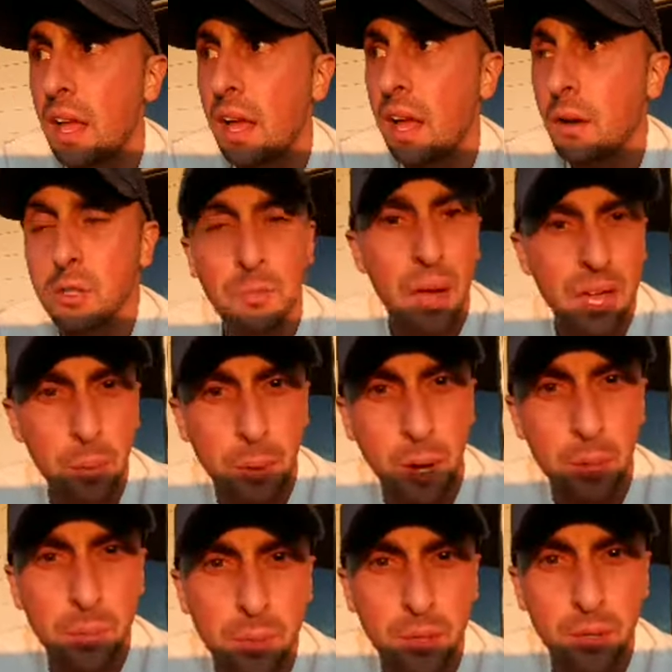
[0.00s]
I was buying
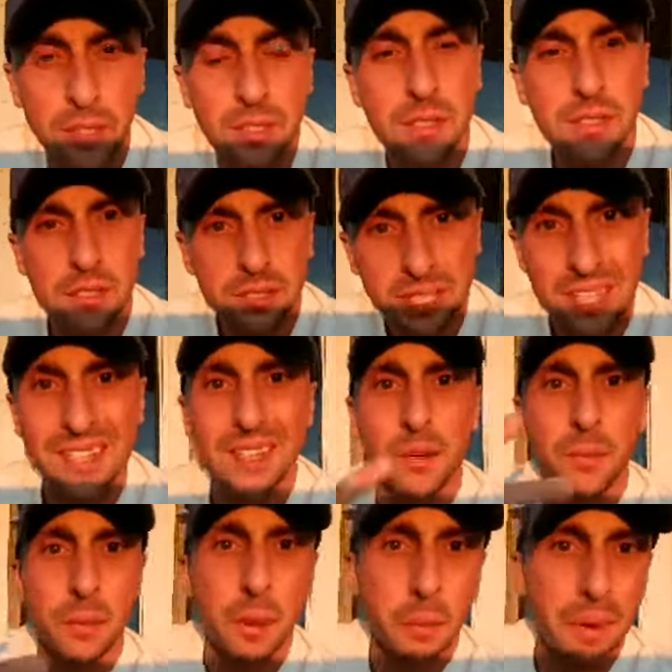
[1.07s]
apartment buildings, getting a little bit
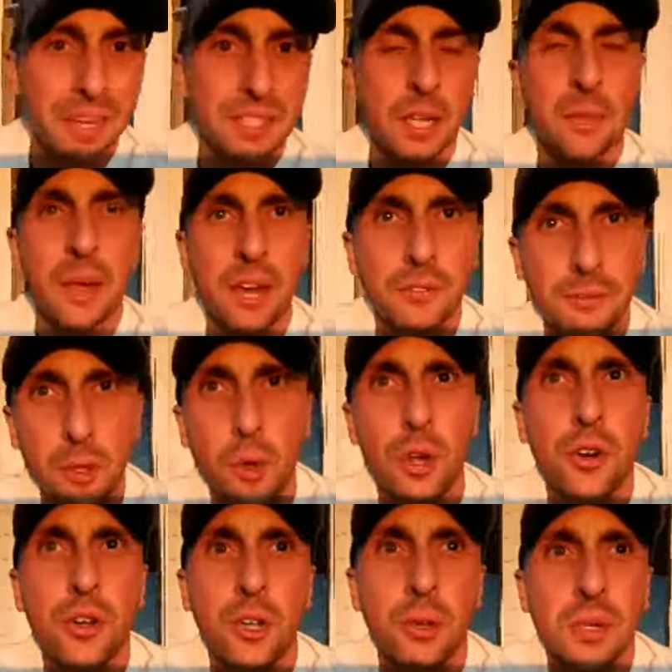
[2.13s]
of momentum, had a few
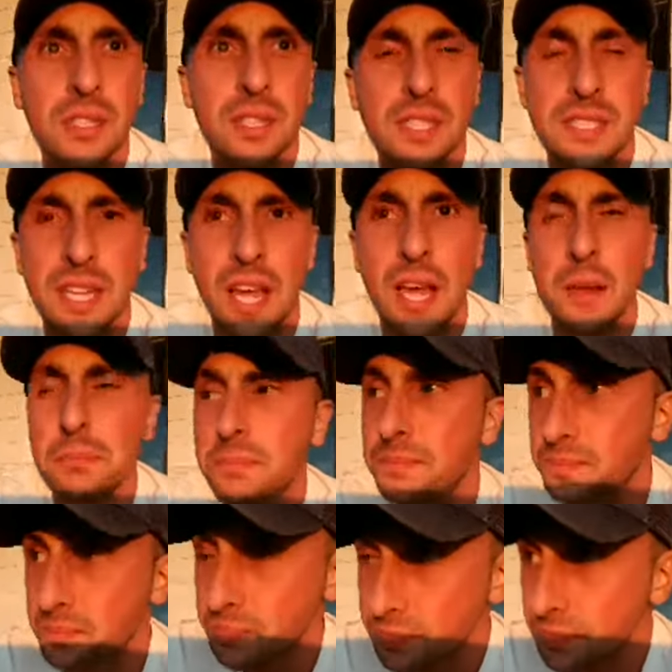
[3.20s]
hundred units at the time,
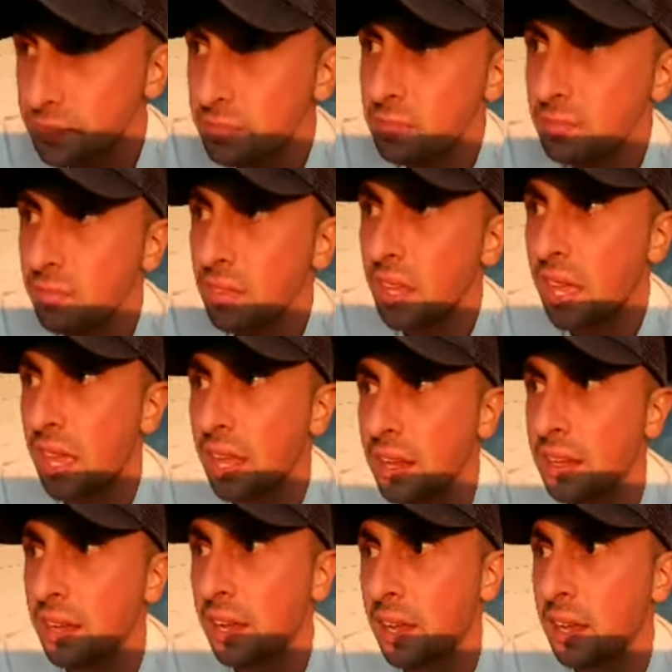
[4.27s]
and
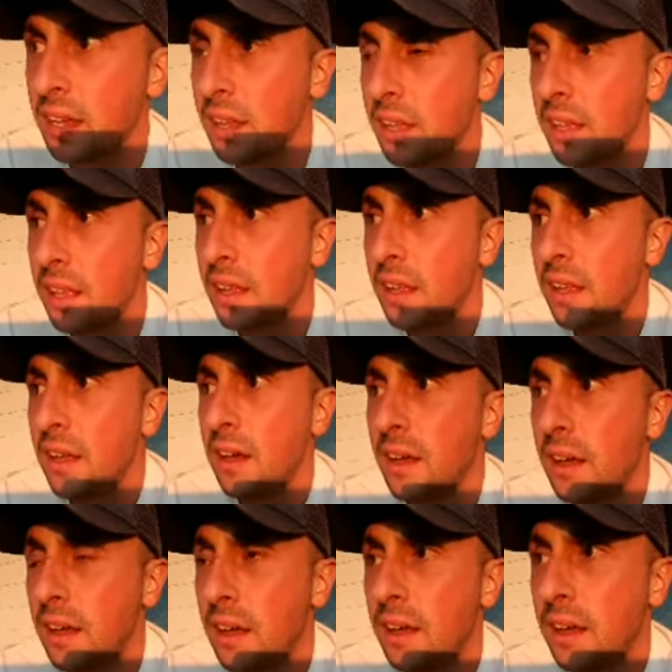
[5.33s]
uh,
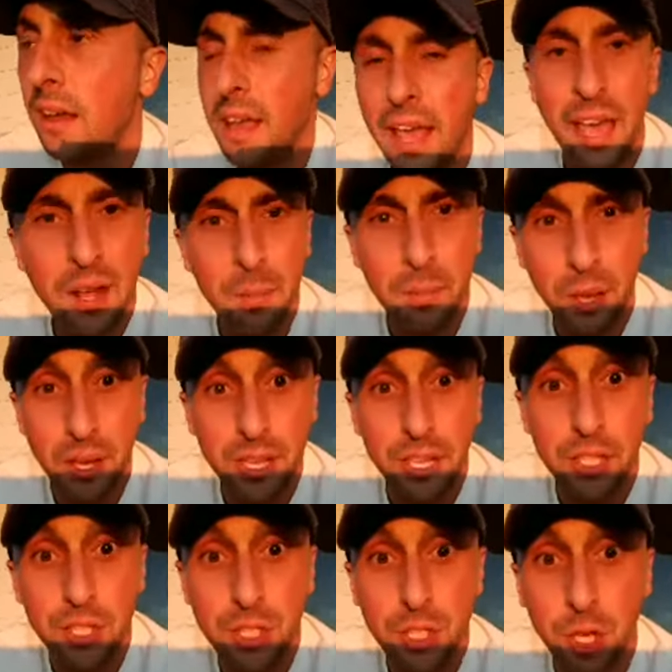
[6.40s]
uh, had a buddy
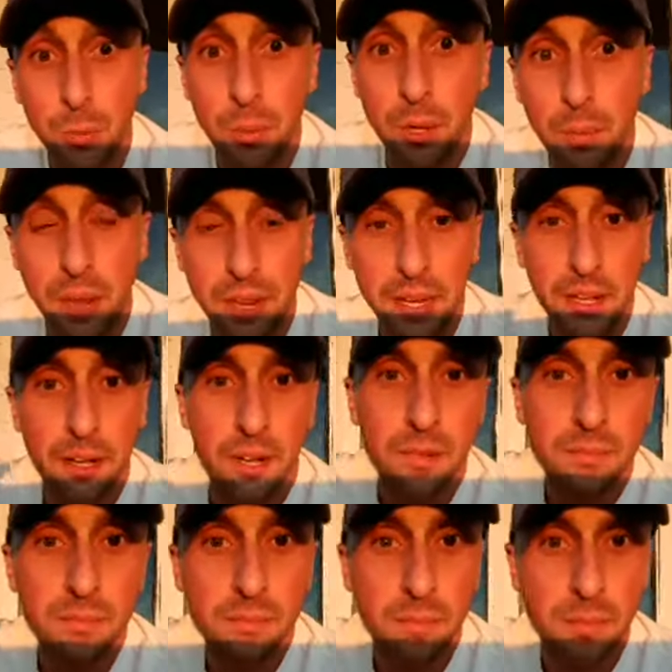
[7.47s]
chirping in my ear.
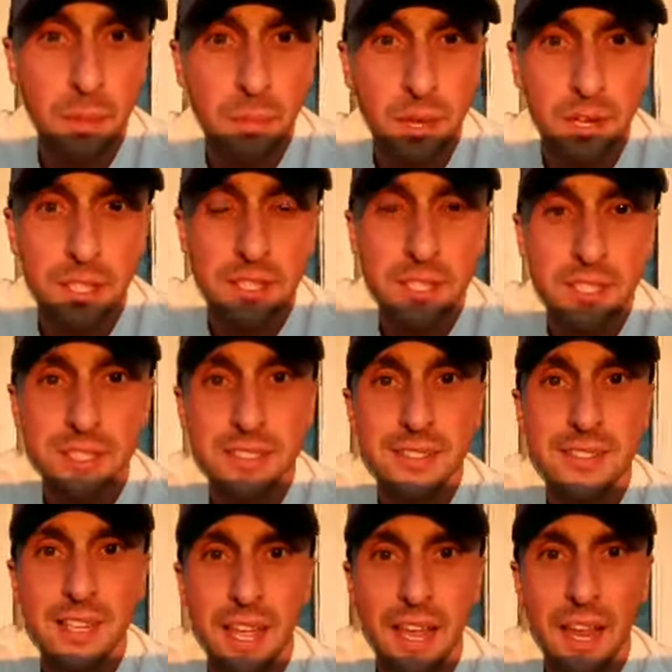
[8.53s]
My buddy's
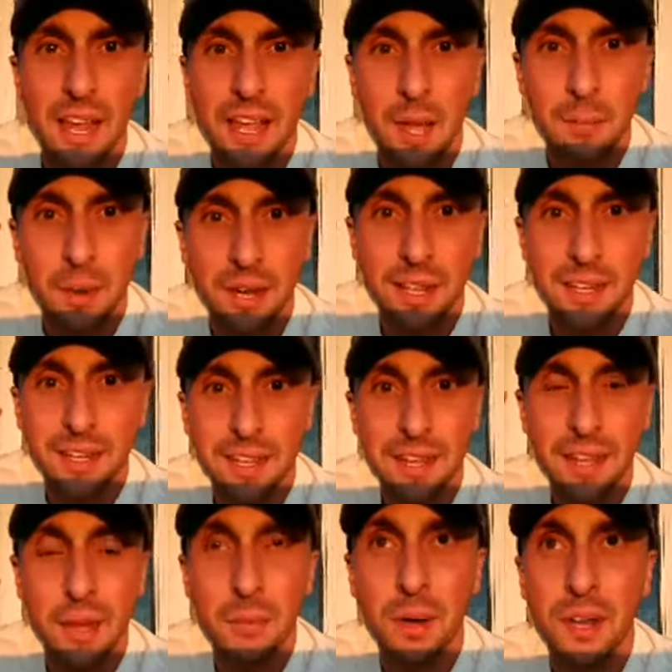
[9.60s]
Hey, I got money. I
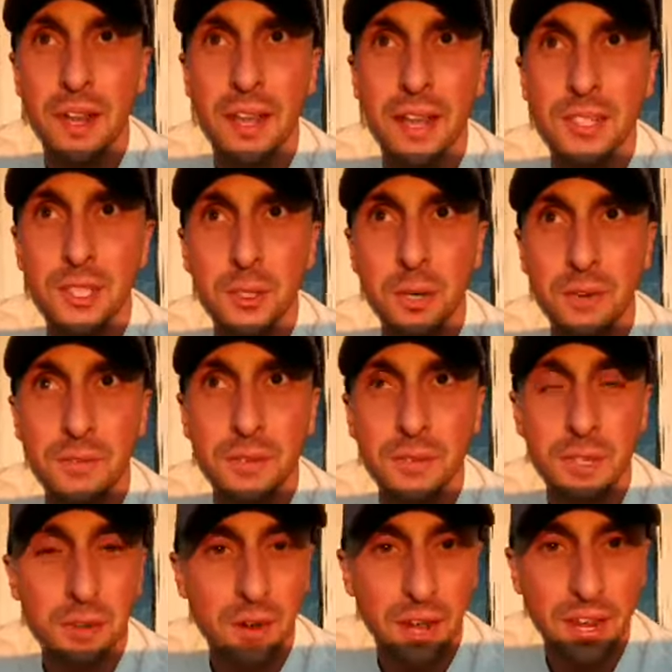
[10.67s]
got money. I got 250
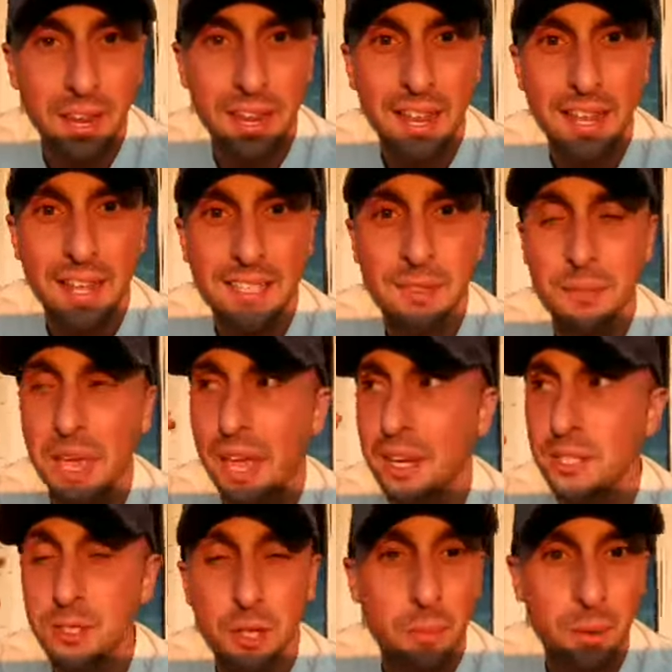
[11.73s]
grand. Hey, I got some cash.
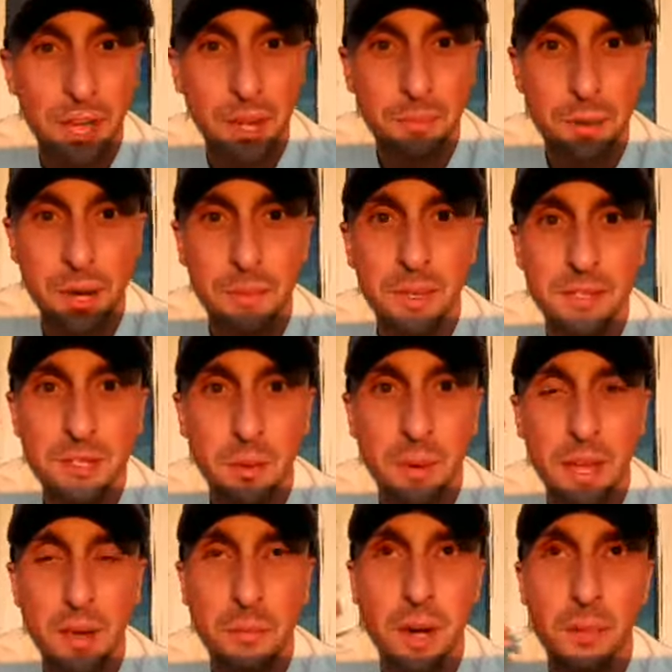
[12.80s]
Let's go buy an apartment. Let's go buy
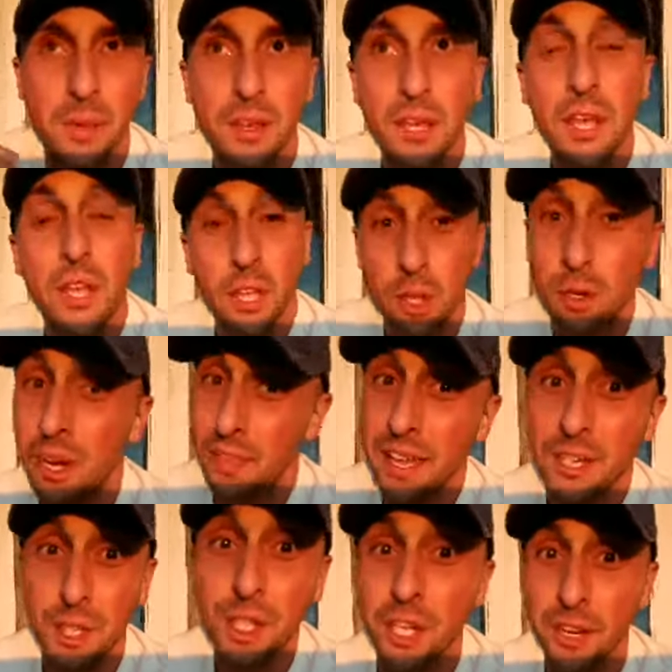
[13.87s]
an apartment. You hear that
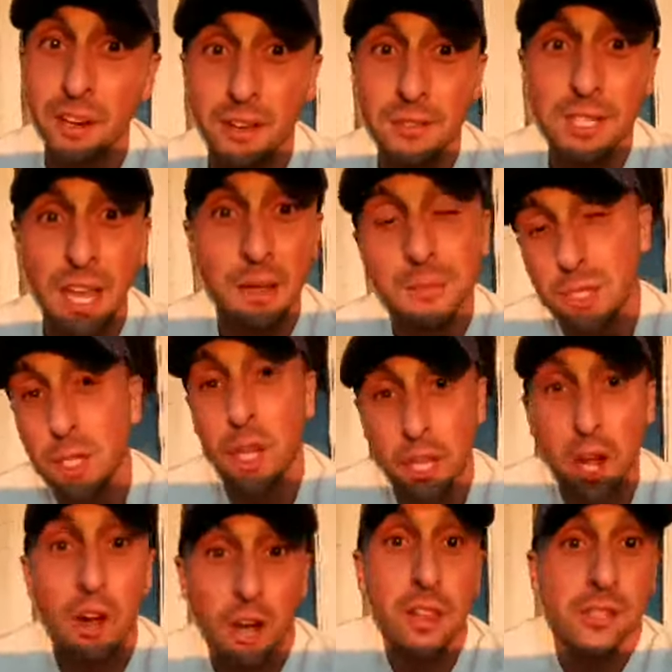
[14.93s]
shit enough times, you're like,
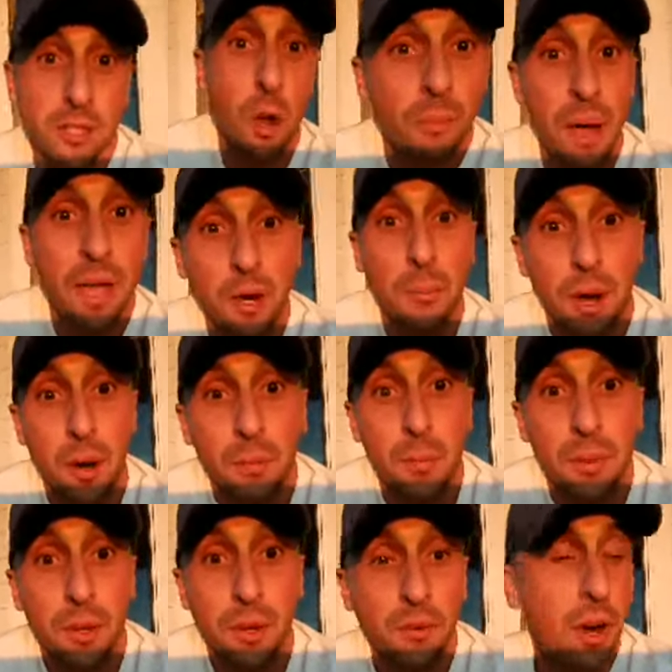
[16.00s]
all right, let's go buy an apartment
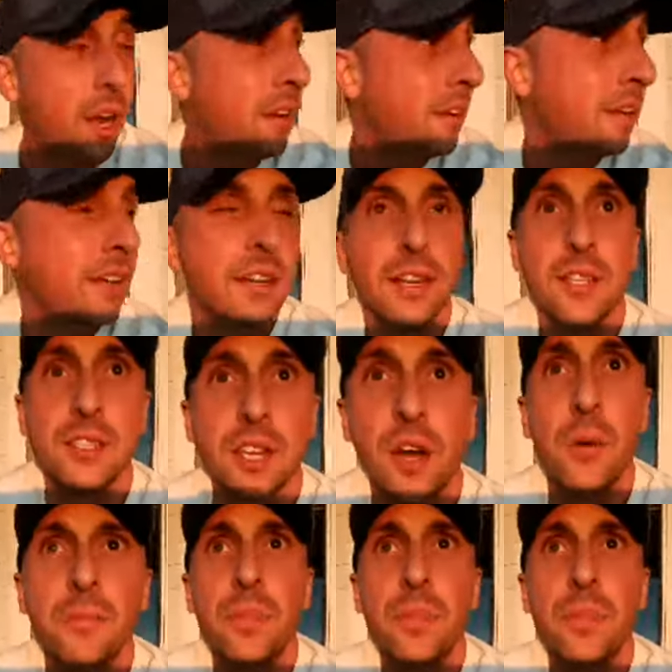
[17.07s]
building, right? So